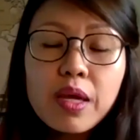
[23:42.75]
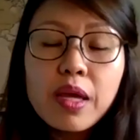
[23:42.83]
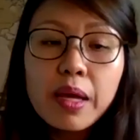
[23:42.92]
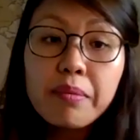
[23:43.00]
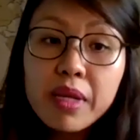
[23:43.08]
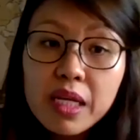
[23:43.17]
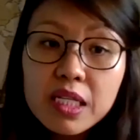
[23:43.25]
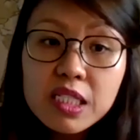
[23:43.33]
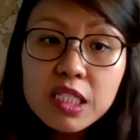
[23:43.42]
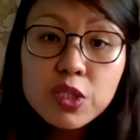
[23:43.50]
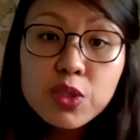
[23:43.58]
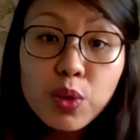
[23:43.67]
and
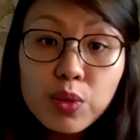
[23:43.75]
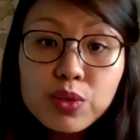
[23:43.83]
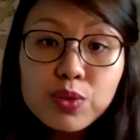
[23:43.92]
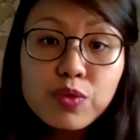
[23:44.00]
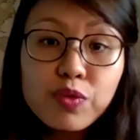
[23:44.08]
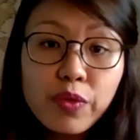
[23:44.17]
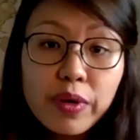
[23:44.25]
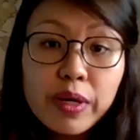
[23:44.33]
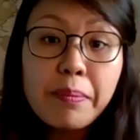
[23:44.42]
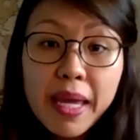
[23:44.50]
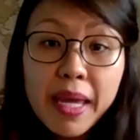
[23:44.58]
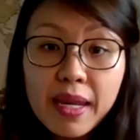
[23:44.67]
ministers, those who've already
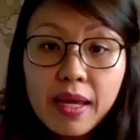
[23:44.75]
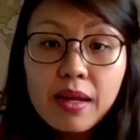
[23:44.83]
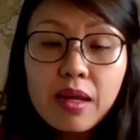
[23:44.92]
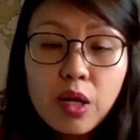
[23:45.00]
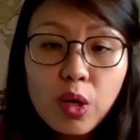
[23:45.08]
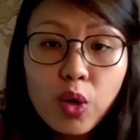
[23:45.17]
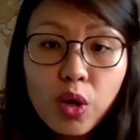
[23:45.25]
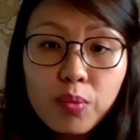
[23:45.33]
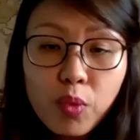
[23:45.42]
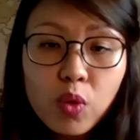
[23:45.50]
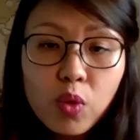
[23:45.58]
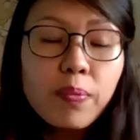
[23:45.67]
made it and a lot
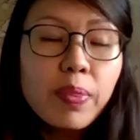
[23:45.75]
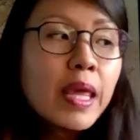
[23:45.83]
more